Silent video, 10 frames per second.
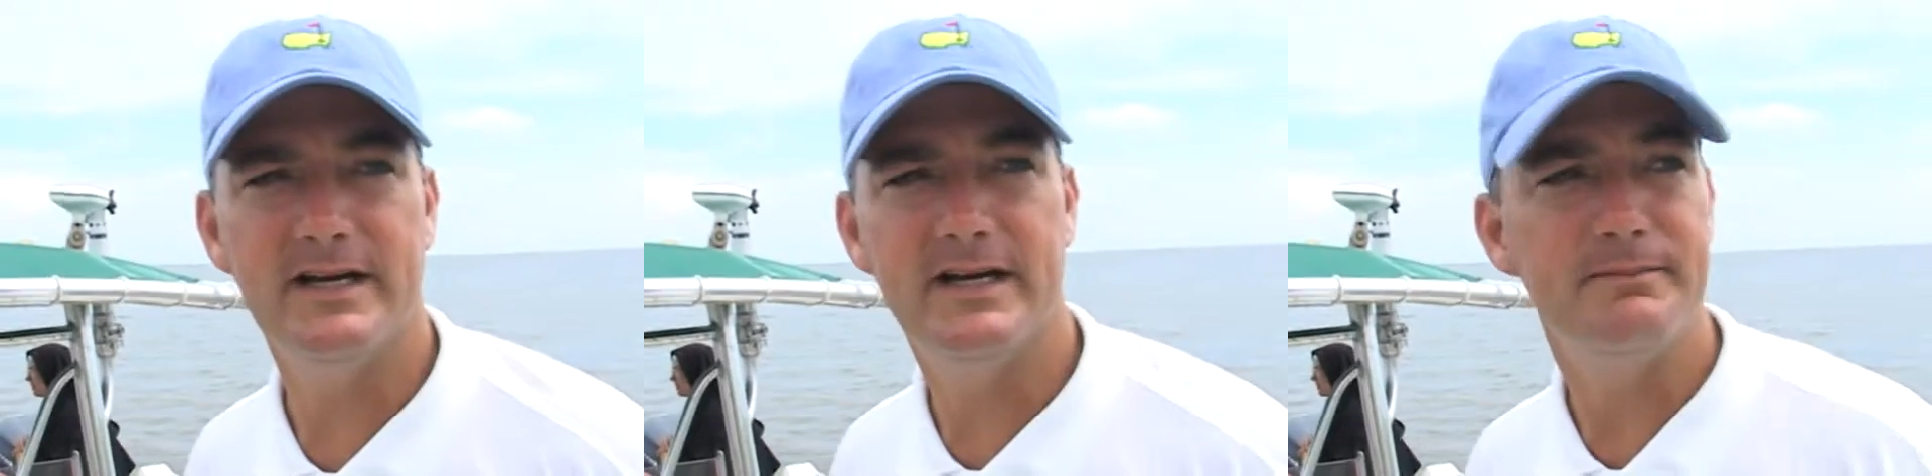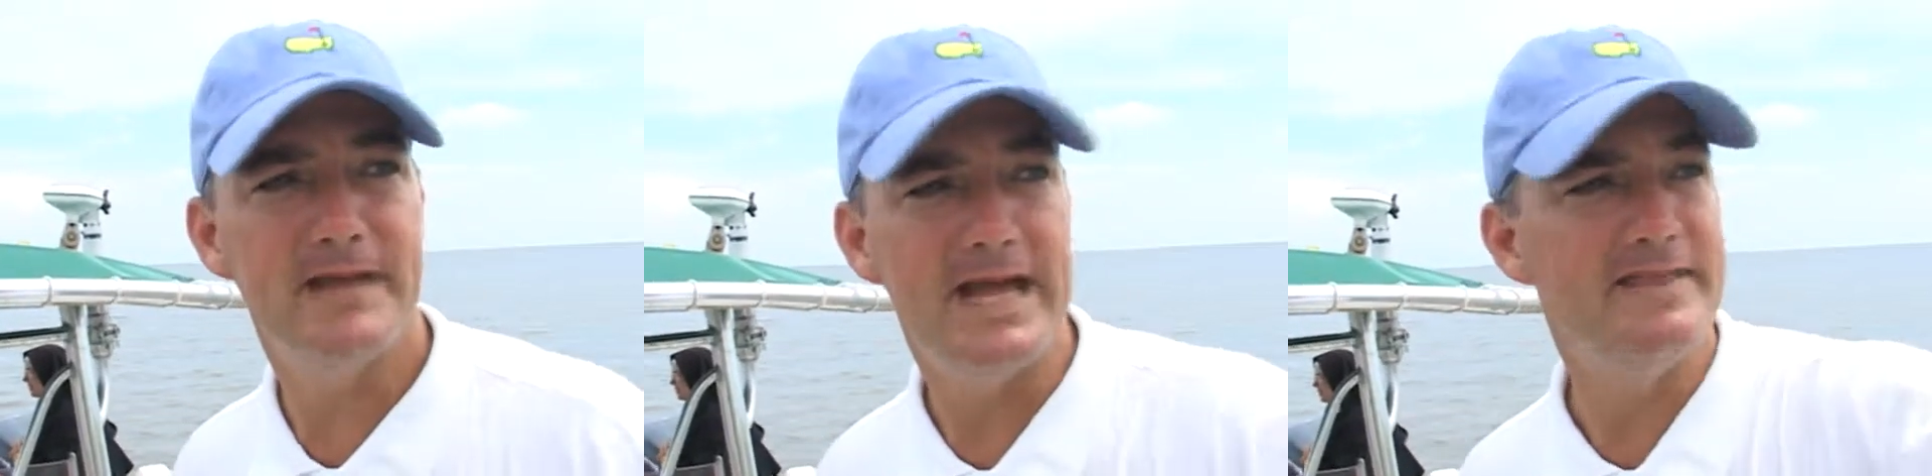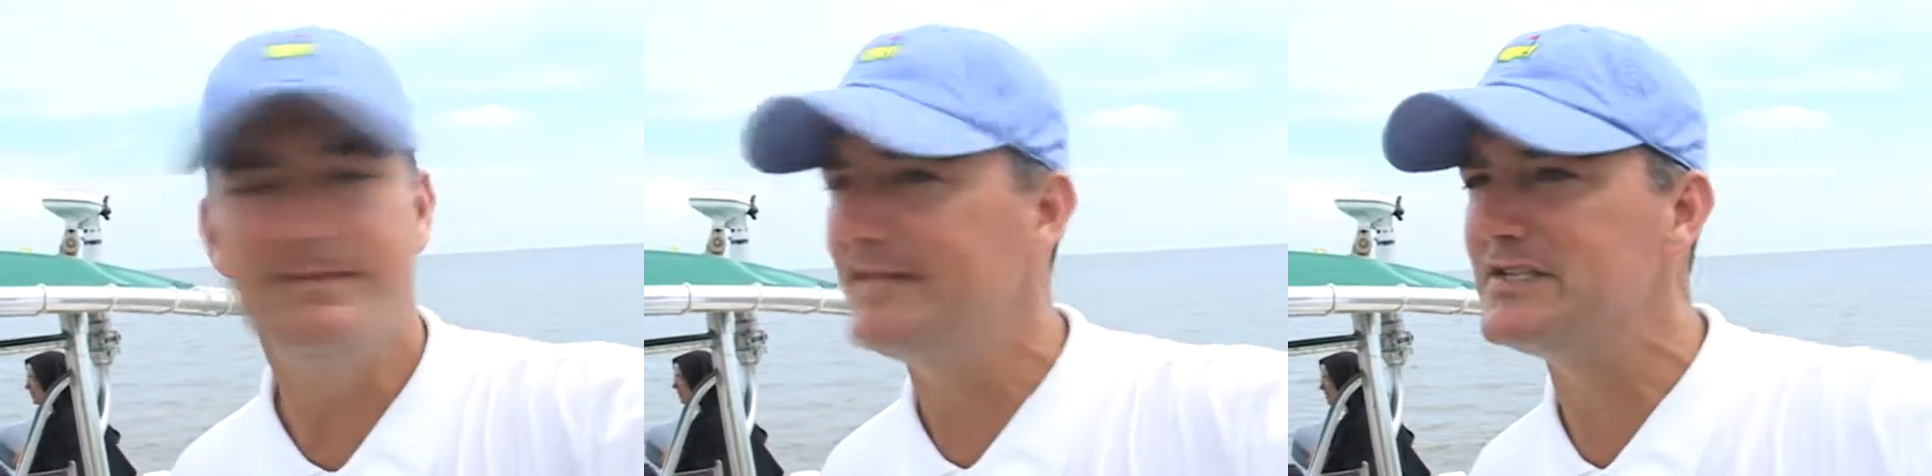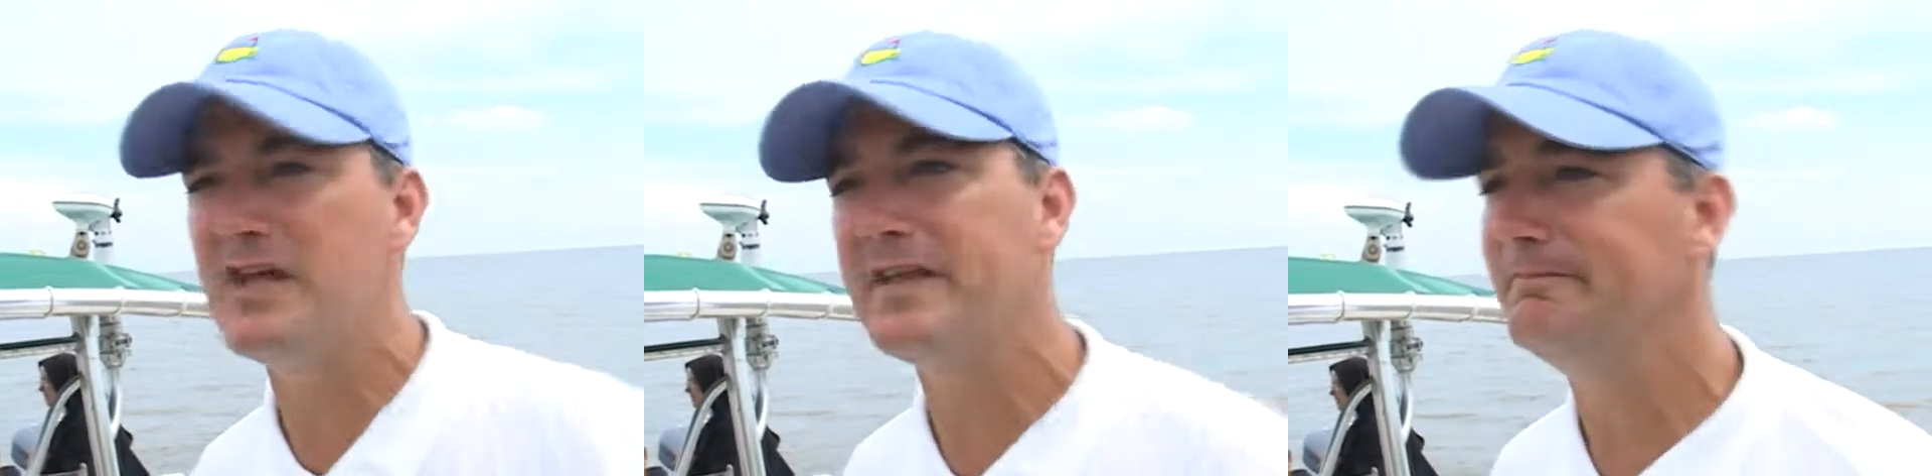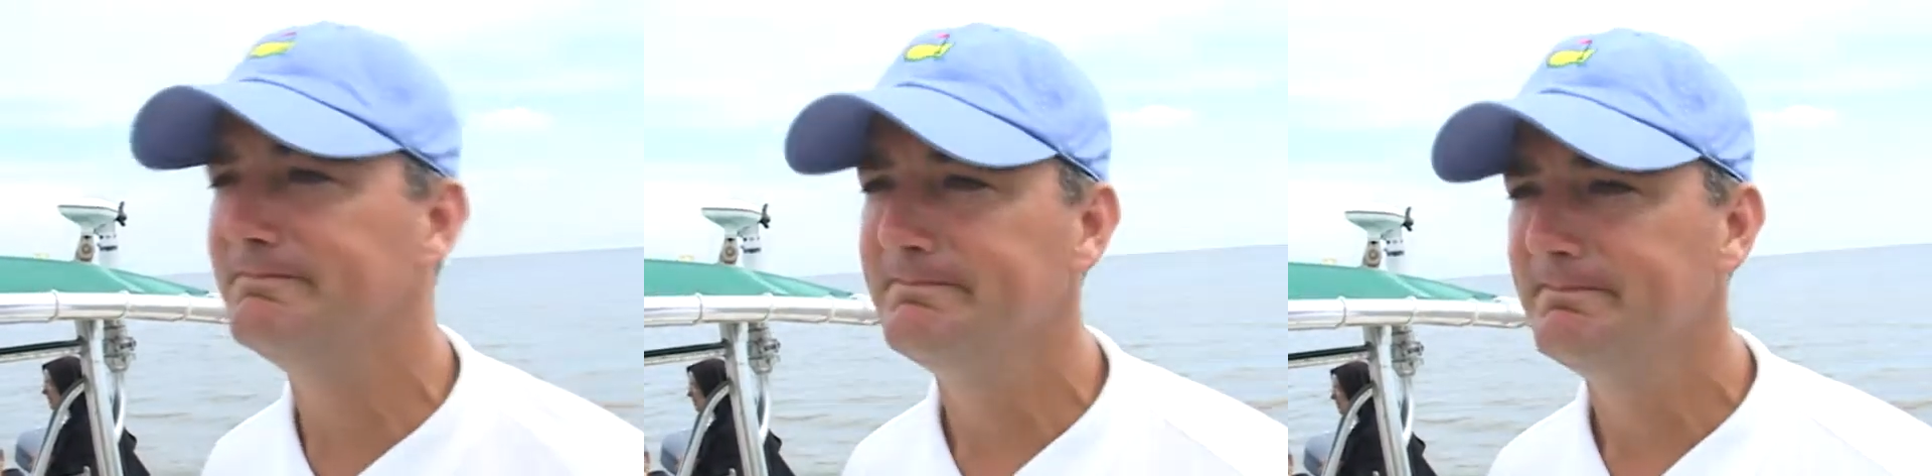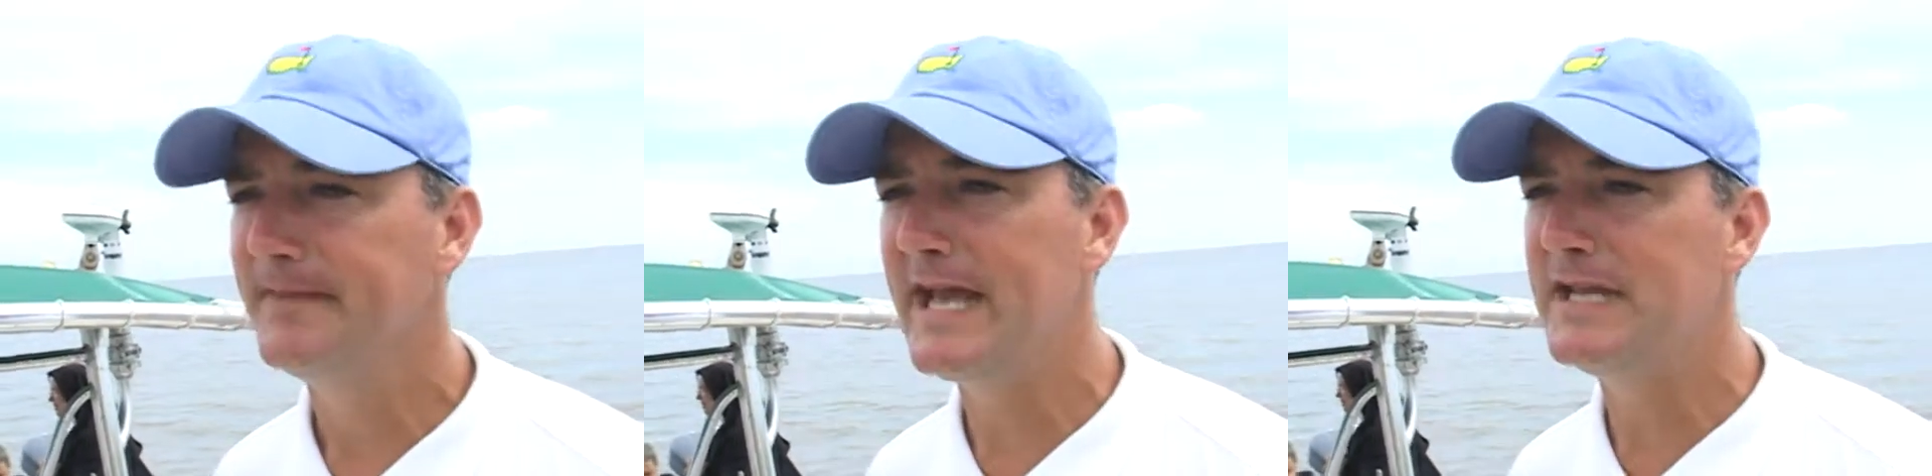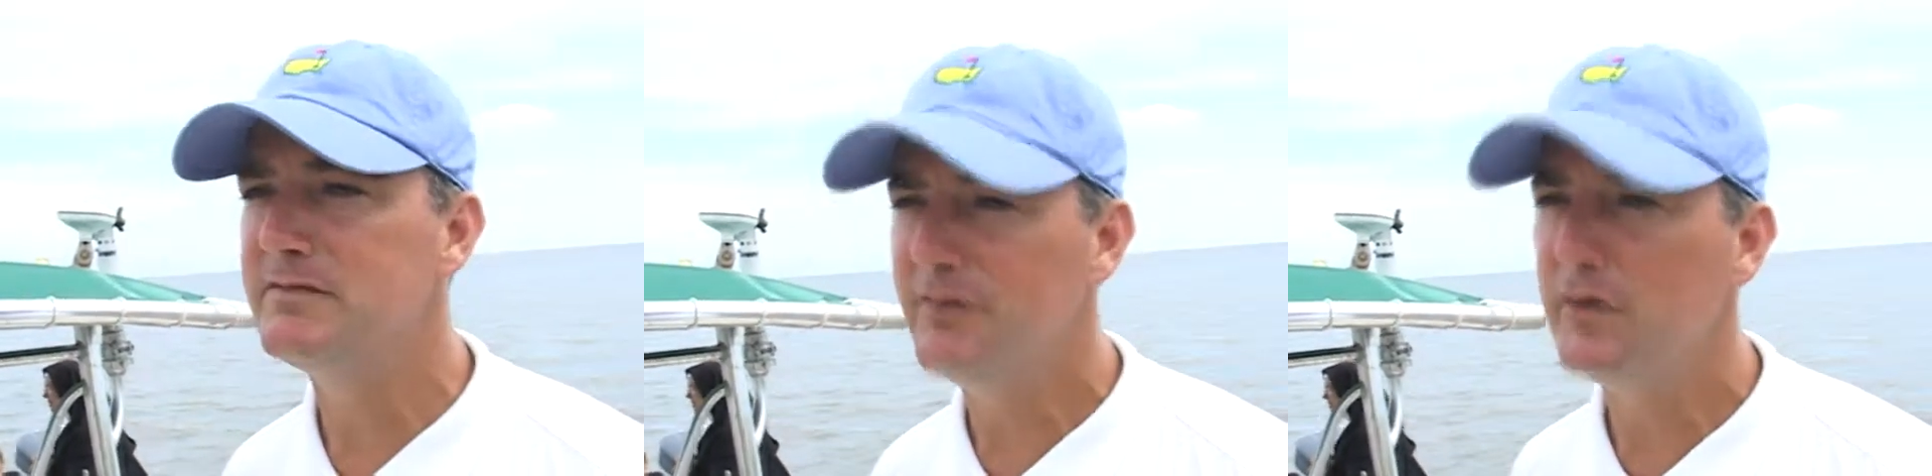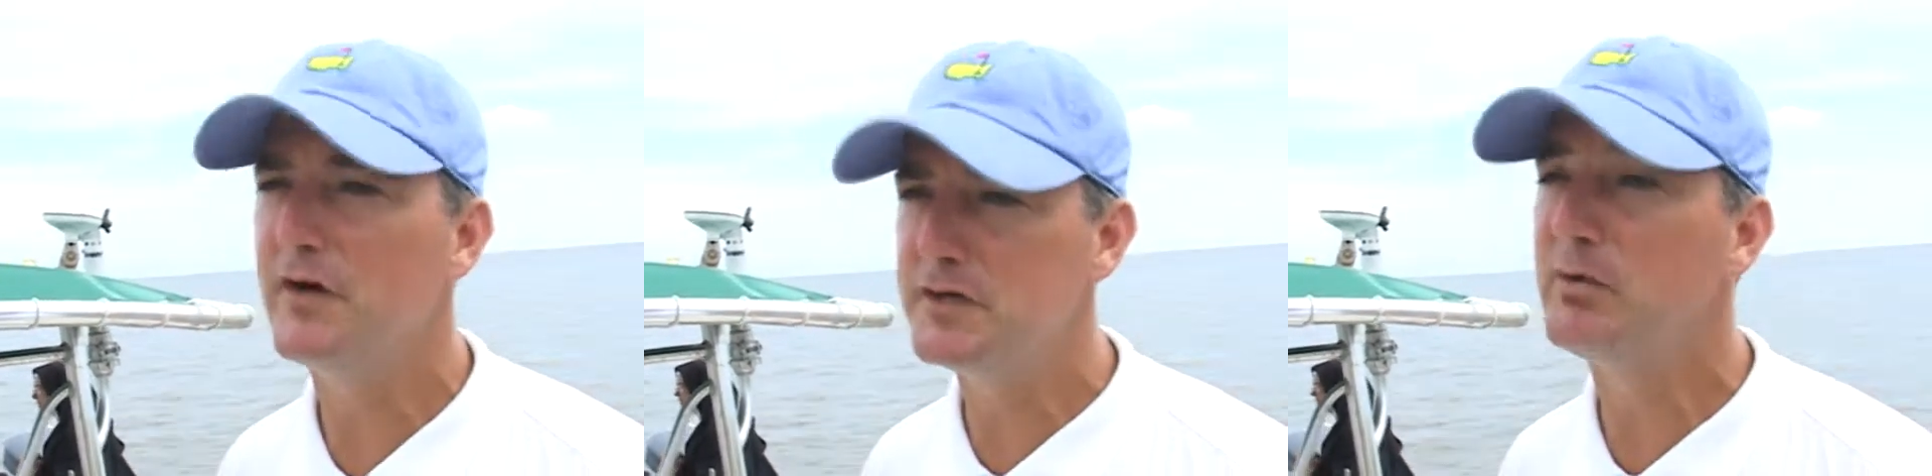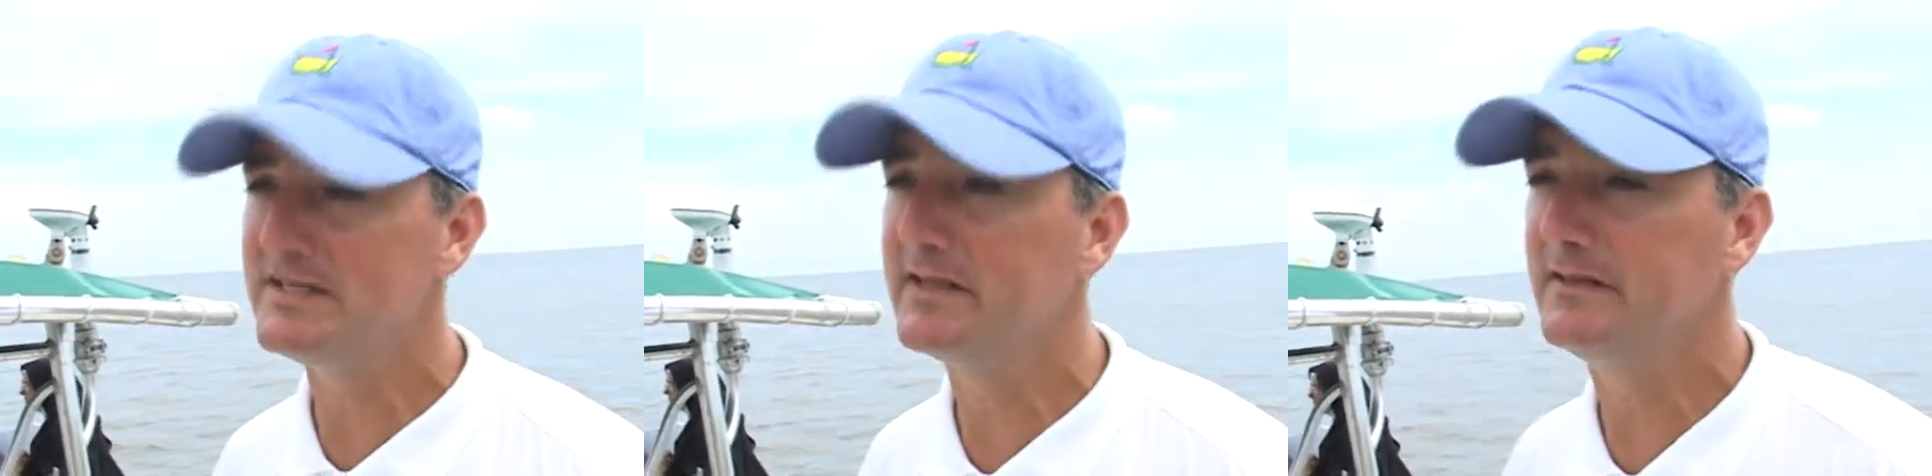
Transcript: and there's nothing. And it's very, very depressing.